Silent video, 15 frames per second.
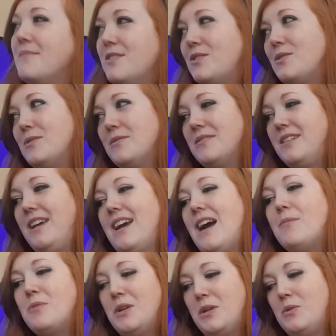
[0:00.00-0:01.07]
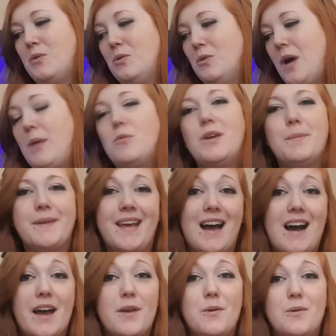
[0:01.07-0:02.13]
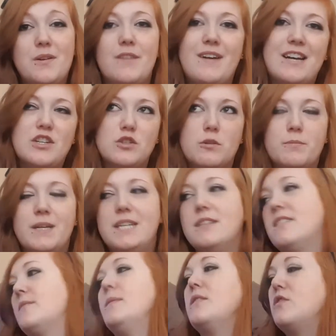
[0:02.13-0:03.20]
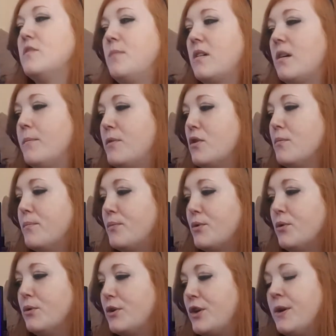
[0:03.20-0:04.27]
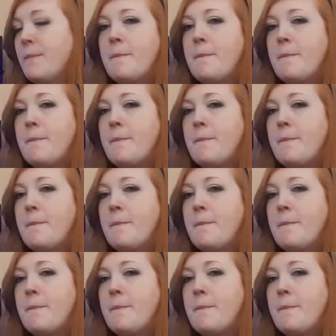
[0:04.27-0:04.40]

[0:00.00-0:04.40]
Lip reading: So yeah, I'm going to go. I'm going to play a-kon. I've actually not played it this month because my computer broke.